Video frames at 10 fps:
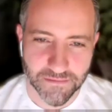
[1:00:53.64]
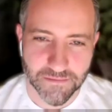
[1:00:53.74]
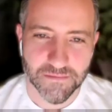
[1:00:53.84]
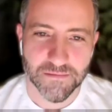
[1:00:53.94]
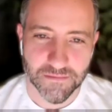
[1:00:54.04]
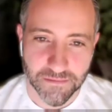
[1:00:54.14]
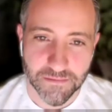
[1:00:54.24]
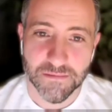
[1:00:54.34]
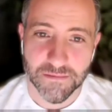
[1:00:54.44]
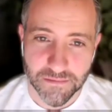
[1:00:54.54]

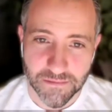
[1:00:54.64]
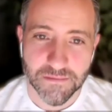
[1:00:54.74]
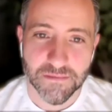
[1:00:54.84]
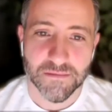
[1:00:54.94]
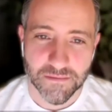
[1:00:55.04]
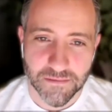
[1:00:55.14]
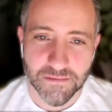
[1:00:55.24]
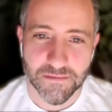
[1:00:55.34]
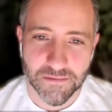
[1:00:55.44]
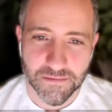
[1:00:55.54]
reiterating to me what
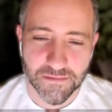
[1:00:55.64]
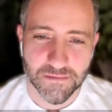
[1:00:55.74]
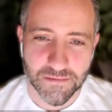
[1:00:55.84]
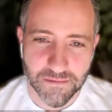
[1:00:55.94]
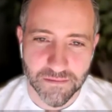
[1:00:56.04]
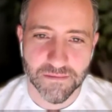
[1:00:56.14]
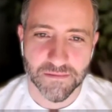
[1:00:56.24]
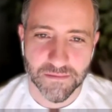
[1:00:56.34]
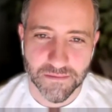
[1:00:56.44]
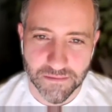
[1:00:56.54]
it told me
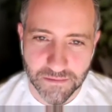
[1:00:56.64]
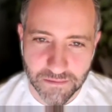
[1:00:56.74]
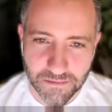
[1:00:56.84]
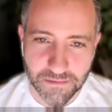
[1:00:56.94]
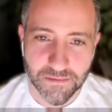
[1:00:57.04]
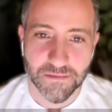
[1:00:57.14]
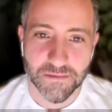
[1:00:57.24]
on